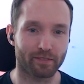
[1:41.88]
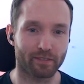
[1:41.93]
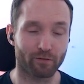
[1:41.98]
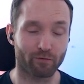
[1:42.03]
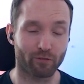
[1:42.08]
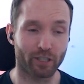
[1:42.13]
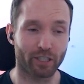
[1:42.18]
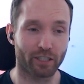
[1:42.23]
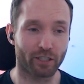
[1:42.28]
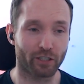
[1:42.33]

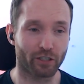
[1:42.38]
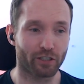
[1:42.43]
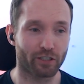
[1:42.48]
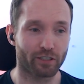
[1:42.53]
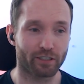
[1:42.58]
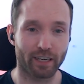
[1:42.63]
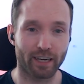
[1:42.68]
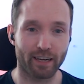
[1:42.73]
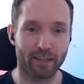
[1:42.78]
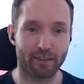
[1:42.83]
Really good.
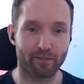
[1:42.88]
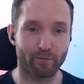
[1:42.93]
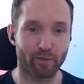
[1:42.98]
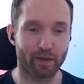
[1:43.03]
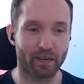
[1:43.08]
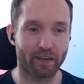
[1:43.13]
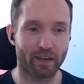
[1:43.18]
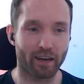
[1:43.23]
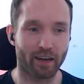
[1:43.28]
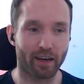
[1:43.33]
Yeah, they've
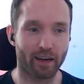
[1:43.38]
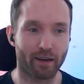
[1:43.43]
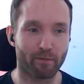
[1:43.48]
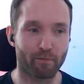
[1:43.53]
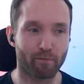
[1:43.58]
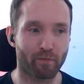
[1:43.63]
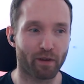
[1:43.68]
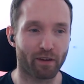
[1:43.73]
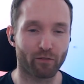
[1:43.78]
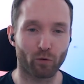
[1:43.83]
been a
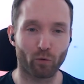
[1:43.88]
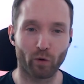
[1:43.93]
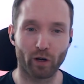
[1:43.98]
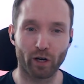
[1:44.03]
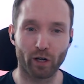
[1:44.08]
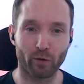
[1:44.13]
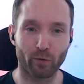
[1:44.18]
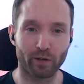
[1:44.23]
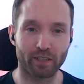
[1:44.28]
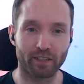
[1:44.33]
bit of a
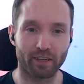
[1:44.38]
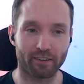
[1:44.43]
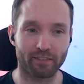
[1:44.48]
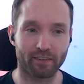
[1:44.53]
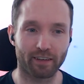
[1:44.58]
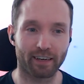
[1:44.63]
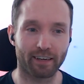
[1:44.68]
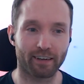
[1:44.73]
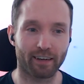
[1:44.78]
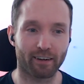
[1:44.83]
whirlwind, I
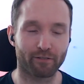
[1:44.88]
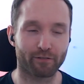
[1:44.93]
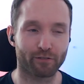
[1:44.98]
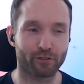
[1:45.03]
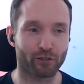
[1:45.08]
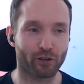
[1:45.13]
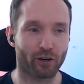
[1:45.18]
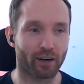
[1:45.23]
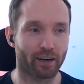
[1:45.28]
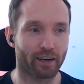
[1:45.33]
think. I've
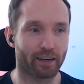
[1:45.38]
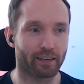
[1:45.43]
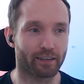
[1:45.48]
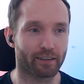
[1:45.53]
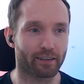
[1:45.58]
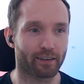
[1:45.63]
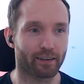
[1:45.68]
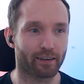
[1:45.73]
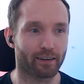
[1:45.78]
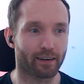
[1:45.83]
tried
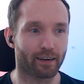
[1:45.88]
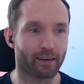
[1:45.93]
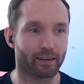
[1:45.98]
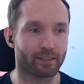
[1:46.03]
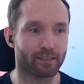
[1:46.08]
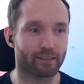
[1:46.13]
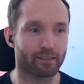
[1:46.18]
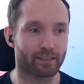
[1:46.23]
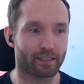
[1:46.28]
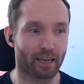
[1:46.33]

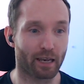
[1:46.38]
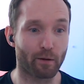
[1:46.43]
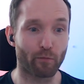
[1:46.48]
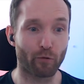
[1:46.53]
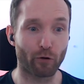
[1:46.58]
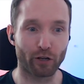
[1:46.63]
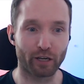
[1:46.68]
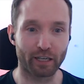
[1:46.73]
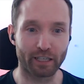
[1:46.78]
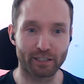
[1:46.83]

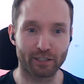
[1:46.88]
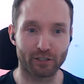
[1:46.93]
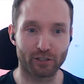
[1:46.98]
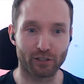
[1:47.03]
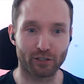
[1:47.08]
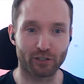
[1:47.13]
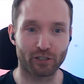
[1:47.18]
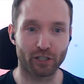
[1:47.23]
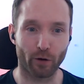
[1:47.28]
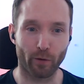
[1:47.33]
deliberately to
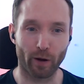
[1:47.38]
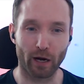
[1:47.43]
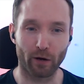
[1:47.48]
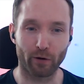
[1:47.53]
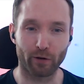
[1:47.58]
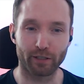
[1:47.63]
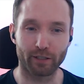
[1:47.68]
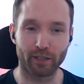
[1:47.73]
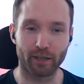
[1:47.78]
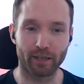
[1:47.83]
just go
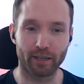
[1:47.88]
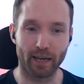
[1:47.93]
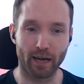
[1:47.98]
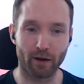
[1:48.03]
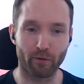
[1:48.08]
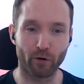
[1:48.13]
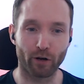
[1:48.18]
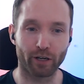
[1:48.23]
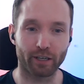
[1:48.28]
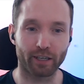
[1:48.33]
out and
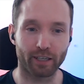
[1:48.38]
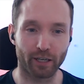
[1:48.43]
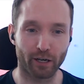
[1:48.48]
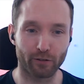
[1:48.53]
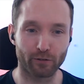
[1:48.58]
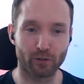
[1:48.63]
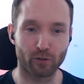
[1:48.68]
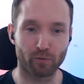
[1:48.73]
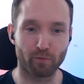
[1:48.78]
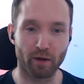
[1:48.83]
network and go
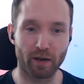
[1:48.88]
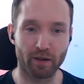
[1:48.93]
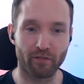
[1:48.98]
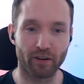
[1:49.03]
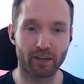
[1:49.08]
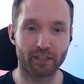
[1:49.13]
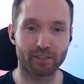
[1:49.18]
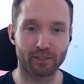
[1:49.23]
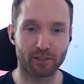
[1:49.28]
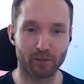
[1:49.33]
to as many
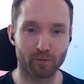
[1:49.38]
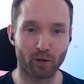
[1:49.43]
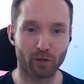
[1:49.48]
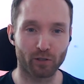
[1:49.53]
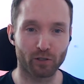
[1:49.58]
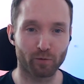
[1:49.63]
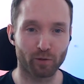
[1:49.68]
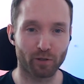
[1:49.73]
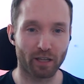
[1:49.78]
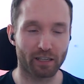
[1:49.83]
events as
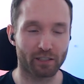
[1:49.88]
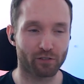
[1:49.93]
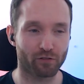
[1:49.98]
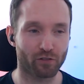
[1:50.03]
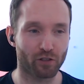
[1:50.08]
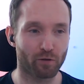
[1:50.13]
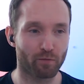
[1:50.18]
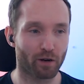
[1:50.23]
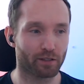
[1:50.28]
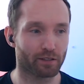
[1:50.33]
possible the last
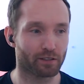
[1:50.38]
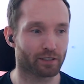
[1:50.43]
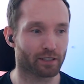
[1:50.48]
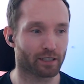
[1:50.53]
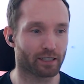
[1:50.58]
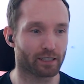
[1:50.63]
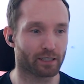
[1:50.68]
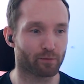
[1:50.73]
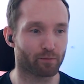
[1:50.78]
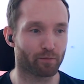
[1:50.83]
few months, and
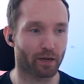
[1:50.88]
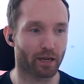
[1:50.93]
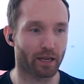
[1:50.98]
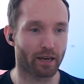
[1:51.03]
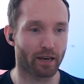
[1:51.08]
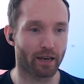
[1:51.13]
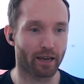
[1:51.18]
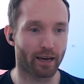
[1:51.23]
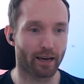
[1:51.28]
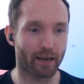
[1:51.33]
it's
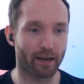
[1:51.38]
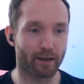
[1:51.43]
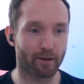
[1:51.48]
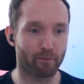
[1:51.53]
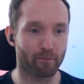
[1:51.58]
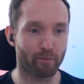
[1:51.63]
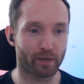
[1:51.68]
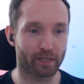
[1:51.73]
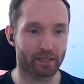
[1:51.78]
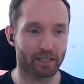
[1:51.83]
been
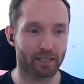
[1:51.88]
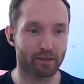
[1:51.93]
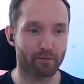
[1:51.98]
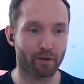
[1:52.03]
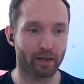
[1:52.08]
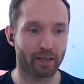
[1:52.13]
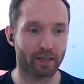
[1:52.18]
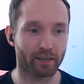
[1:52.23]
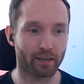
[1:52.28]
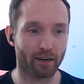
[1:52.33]
busy.
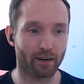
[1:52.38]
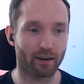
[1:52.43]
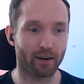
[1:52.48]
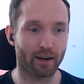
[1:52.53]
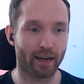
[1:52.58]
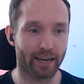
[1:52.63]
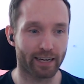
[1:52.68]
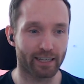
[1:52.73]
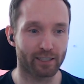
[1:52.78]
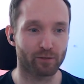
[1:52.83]
My car
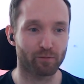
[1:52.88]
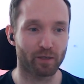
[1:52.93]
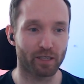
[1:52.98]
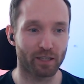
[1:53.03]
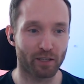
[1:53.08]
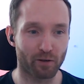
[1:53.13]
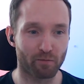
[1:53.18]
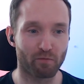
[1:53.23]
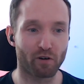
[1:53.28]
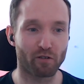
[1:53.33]
hates me,
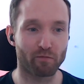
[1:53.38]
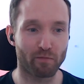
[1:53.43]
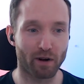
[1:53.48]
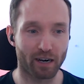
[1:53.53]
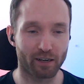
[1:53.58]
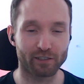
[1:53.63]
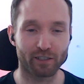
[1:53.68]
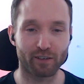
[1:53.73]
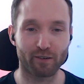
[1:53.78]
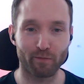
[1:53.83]
the number of
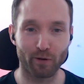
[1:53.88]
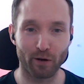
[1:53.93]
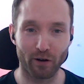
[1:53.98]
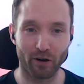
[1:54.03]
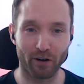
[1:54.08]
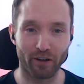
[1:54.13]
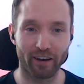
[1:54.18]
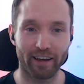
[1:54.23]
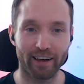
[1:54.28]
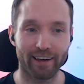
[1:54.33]
miles I've put
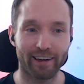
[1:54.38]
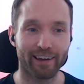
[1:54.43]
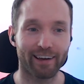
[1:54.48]
on it.